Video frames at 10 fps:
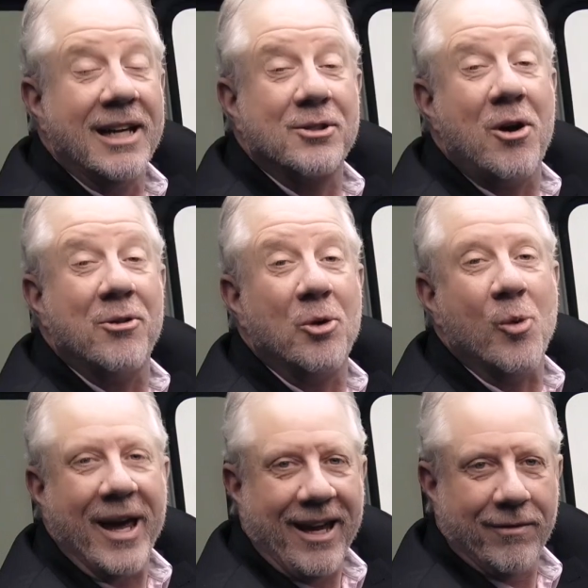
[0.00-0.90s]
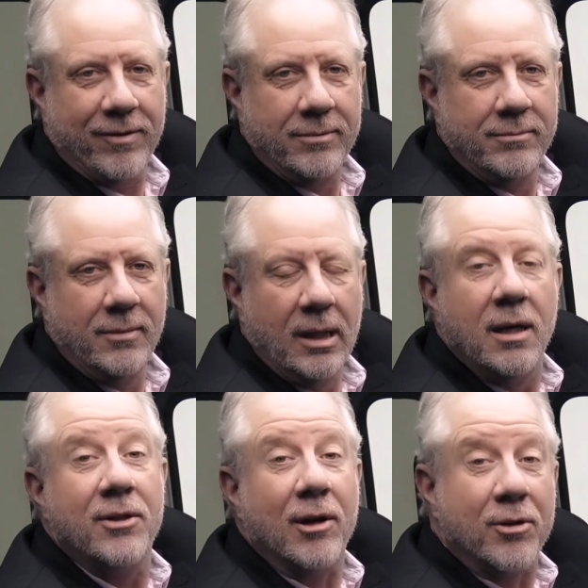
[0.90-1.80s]
It's called the wave.
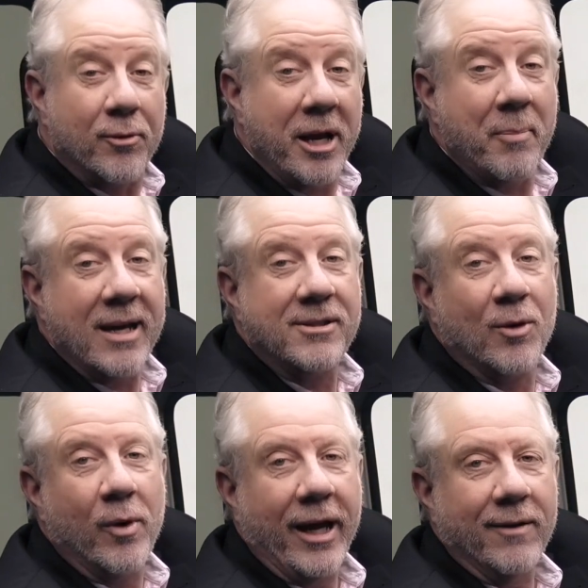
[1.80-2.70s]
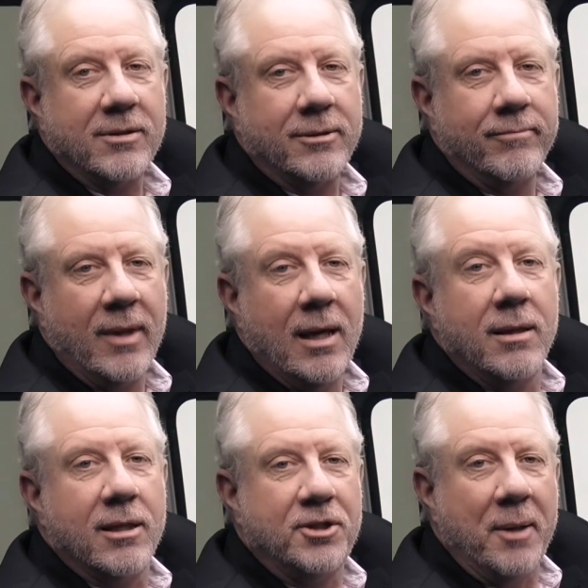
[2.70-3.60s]
There are three basic waves.
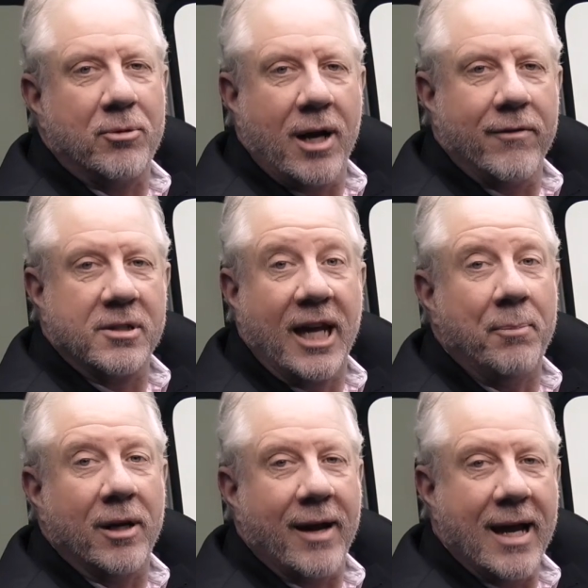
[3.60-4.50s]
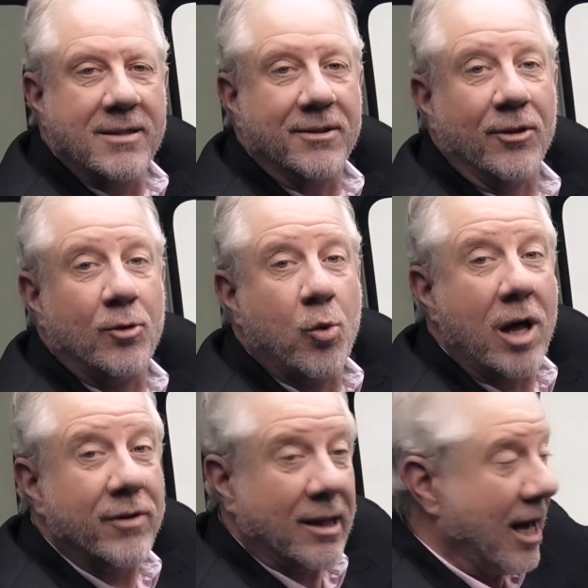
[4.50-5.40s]
The Jeep drivers keep their hands at the
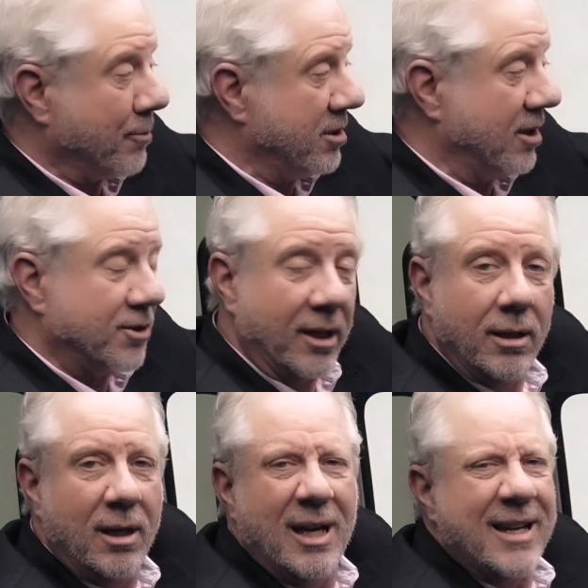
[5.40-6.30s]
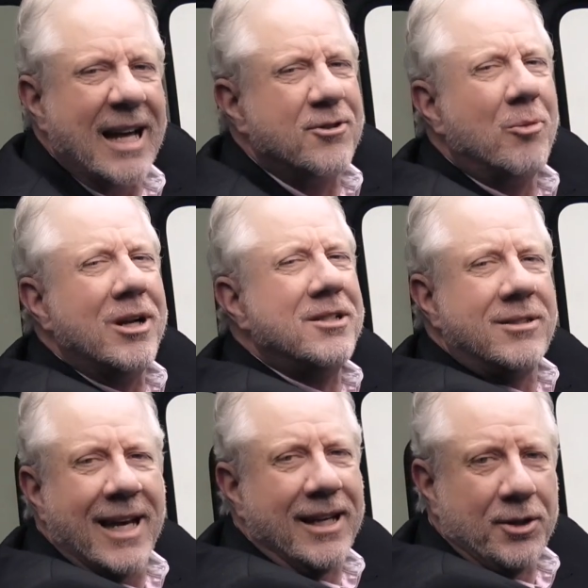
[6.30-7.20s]
twelve o'clock position, not so much
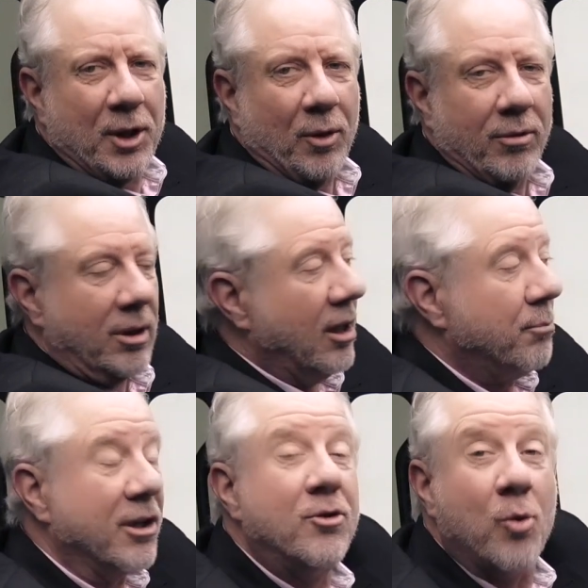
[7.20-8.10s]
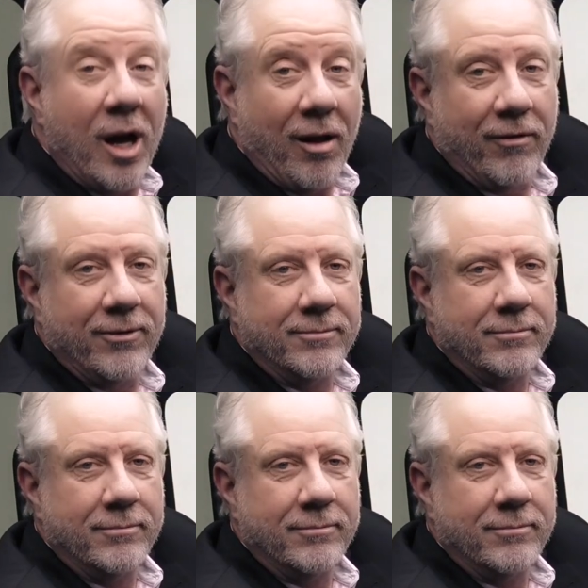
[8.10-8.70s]
ten and two, but twelve.